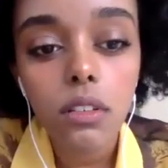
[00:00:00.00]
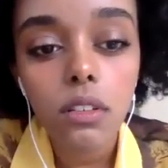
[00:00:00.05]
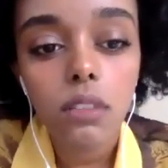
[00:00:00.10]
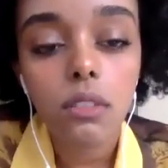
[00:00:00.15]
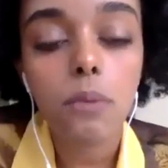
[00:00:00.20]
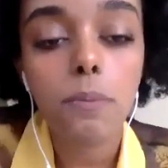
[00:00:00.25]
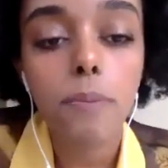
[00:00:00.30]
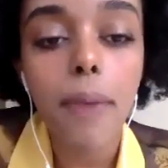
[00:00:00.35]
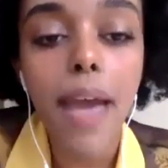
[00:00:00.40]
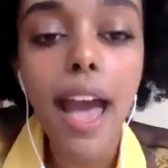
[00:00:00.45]

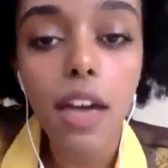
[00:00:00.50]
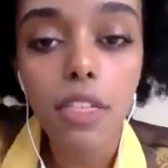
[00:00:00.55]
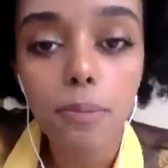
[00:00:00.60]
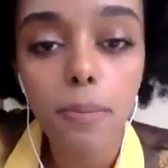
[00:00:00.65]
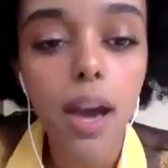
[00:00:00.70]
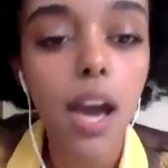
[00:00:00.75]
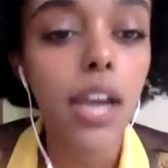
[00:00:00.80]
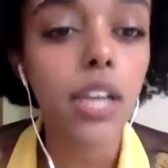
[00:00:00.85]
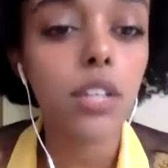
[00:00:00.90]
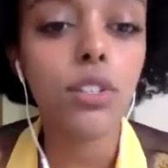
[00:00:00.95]
the path
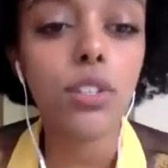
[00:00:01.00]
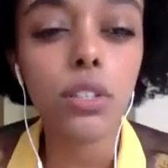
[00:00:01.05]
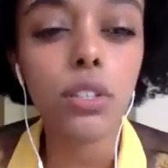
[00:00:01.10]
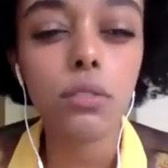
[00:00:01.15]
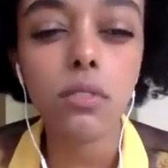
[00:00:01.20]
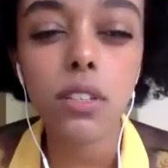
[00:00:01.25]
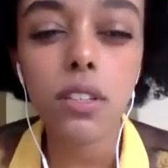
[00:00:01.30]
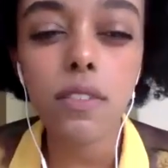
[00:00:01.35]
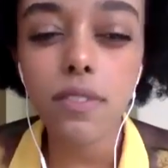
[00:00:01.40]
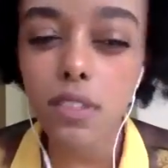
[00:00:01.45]
behind you,
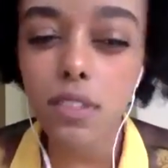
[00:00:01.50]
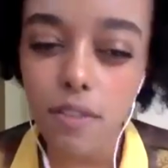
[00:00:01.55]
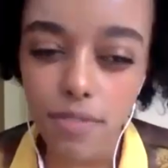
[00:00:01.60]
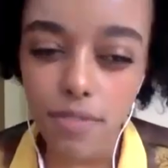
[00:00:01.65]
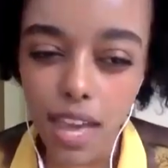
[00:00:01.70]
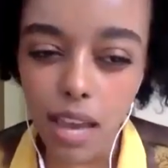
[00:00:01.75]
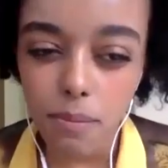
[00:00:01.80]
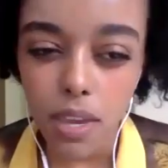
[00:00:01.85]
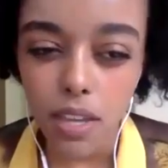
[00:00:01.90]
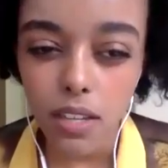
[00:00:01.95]
if
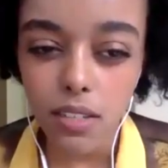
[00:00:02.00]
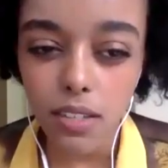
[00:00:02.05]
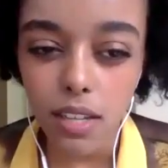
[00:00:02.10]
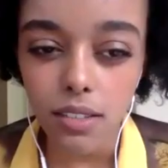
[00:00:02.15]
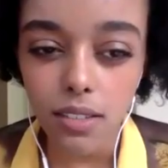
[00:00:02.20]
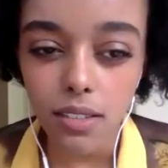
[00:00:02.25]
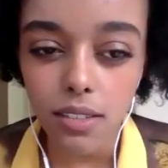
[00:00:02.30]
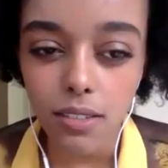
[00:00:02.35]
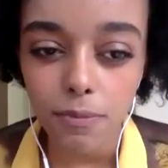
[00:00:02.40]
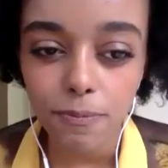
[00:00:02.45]
that makes
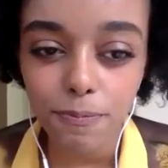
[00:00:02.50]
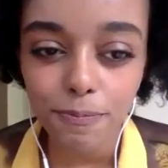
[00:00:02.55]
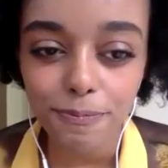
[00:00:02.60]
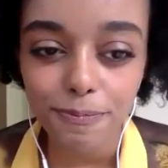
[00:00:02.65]
sense.